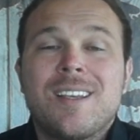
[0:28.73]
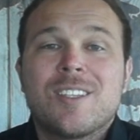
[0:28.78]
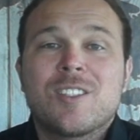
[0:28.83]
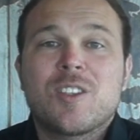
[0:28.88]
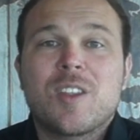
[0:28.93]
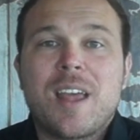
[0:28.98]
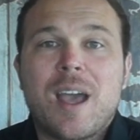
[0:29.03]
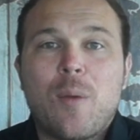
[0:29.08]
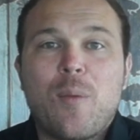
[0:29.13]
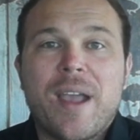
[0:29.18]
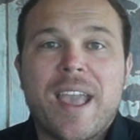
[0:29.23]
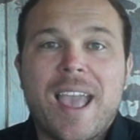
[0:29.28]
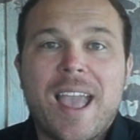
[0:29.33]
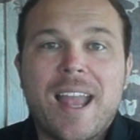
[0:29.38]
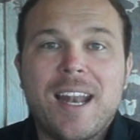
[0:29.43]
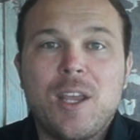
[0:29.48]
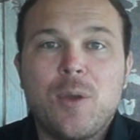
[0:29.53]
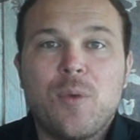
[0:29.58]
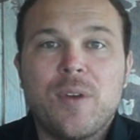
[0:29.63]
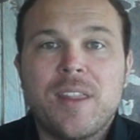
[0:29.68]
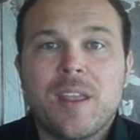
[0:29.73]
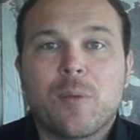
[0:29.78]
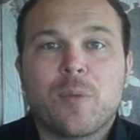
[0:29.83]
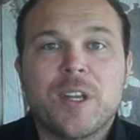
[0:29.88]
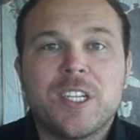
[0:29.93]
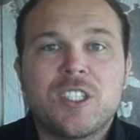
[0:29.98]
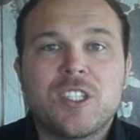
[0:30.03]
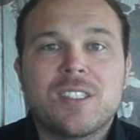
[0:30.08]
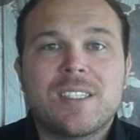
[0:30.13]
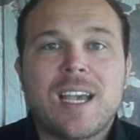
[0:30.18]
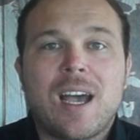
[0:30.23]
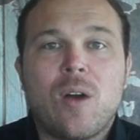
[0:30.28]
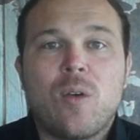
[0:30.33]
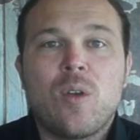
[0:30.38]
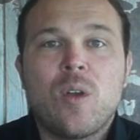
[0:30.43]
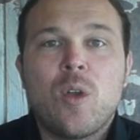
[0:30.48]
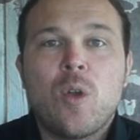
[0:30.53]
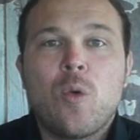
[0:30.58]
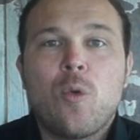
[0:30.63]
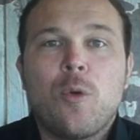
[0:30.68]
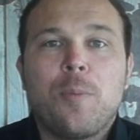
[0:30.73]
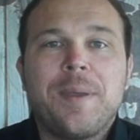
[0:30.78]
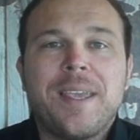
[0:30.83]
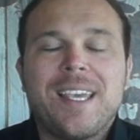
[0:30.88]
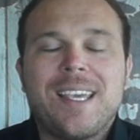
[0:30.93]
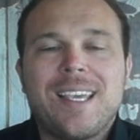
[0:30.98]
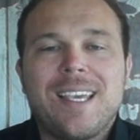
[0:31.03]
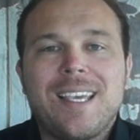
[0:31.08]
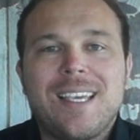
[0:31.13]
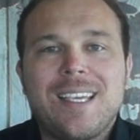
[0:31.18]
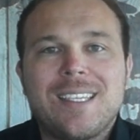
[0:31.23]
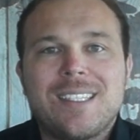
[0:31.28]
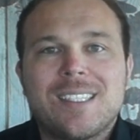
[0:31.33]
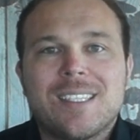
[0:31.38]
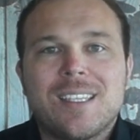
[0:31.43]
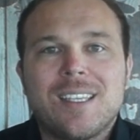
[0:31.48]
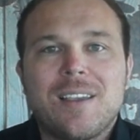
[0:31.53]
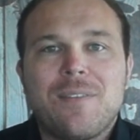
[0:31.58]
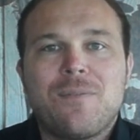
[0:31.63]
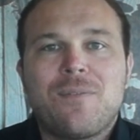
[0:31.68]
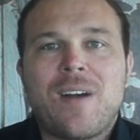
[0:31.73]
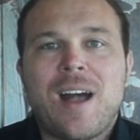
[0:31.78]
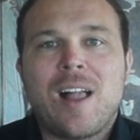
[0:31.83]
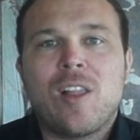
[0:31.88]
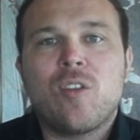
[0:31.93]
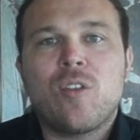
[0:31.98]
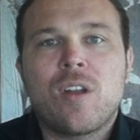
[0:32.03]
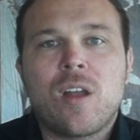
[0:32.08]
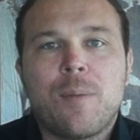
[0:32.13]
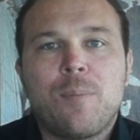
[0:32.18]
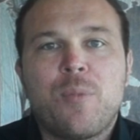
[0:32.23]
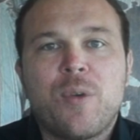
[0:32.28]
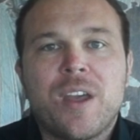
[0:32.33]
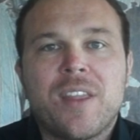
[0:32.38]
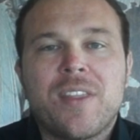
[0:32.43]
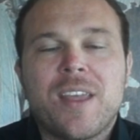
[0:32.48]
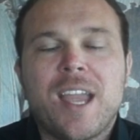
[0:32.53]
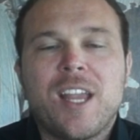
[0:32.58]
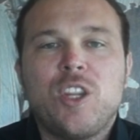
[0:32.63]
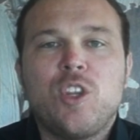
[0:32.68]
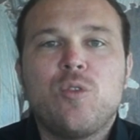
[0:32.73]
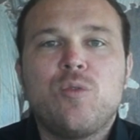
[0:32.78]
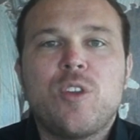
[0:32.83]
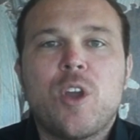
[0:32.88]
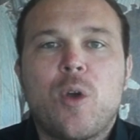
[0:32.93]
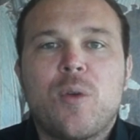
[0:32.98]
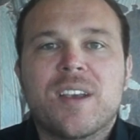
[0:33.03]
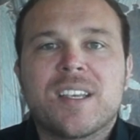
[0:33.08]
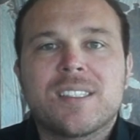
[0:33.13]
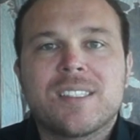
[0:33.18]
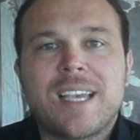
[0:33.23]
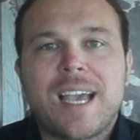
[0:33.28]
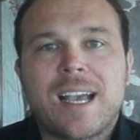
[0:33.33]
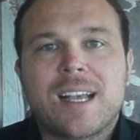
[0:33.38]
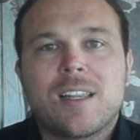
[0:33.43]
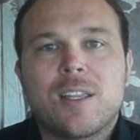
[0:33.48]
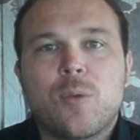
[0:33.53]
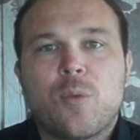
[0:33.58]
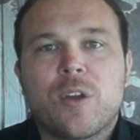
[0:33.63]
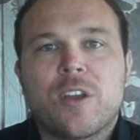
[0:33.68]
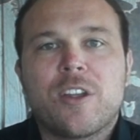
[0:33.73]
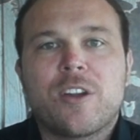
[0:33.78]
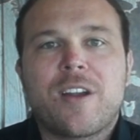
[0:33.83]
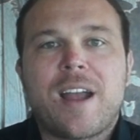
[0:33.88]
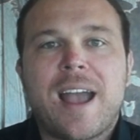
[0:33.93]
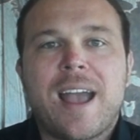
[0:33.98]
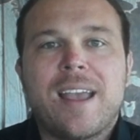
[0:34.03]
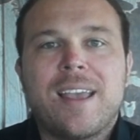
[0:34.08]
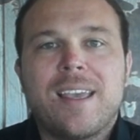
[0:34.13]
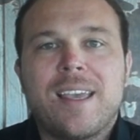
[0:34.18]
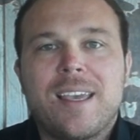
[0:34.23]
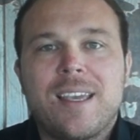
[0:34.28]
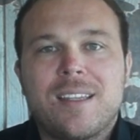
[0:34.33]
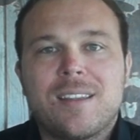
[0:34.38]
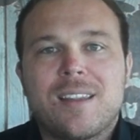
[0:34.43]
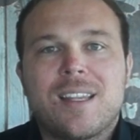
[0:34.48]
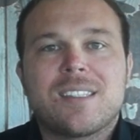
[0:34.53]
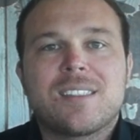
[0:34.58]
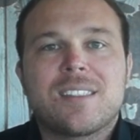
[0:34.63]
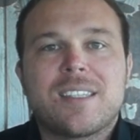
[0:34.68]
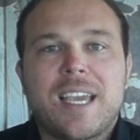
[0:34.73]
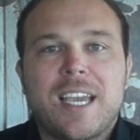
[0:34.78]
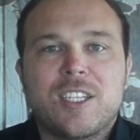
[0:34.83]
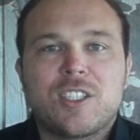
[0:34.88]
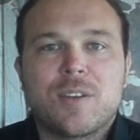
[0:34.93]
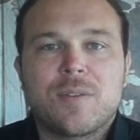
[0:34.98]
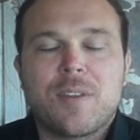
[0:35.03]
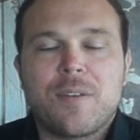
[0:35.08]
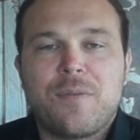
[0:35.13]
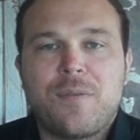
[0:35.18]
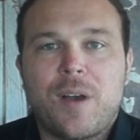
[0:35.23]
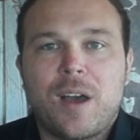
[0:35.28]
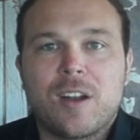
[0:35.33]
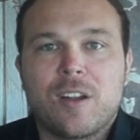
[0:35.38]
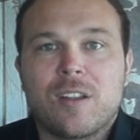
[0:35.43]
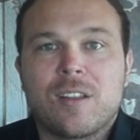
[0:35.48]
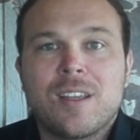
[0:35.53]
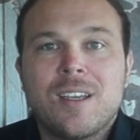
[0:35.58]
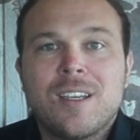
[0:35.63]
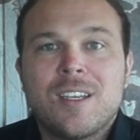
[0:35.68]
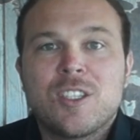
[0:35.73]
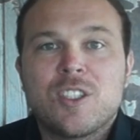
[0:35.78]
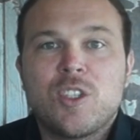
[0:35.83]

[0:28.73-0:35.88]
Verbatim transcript: So that way anyone that reaches out will be easily followed up with and you know exactly where they're at in the stage of the funnel.